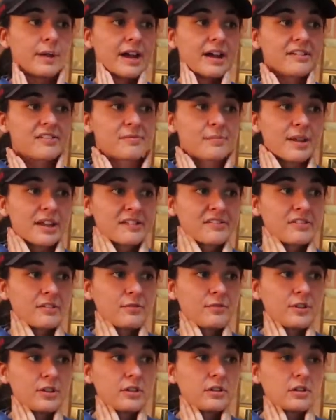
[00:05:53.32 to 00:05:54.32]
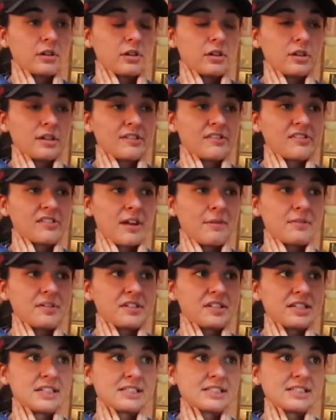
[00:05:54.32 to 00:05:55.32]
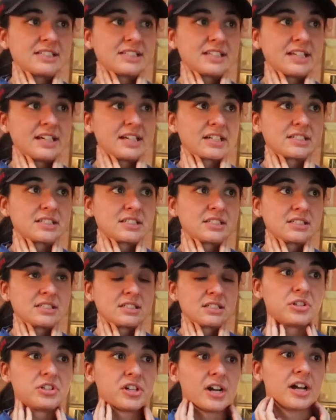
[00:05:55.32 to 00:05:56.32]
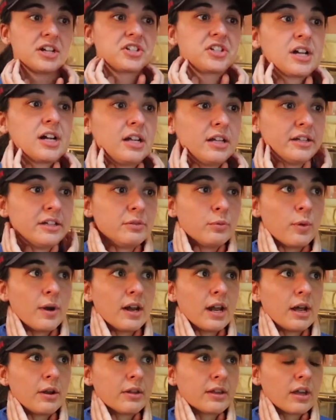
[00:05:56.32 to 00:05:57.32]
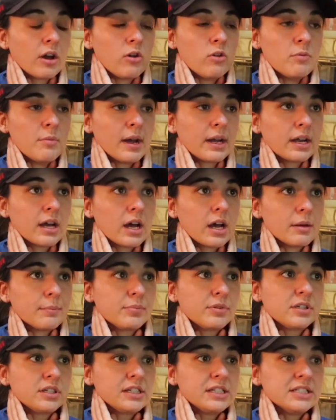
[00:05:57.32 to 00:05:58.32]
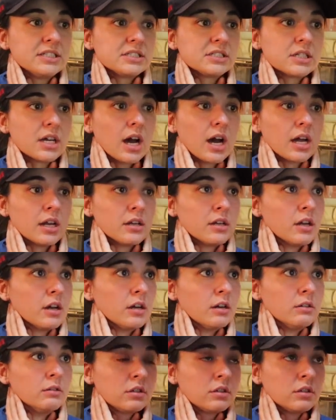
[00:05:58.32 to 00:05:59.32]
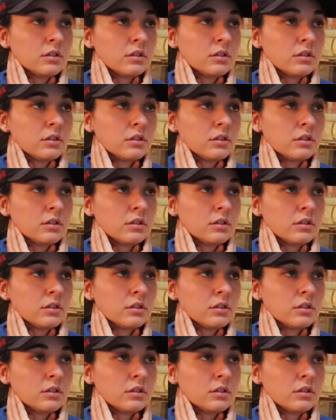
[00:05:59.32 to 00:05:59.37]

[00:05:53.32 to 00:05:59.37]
Bass makes the field goal. It's 17-6. But Josh Allen went out of the... Oh, my God. Please, God, no.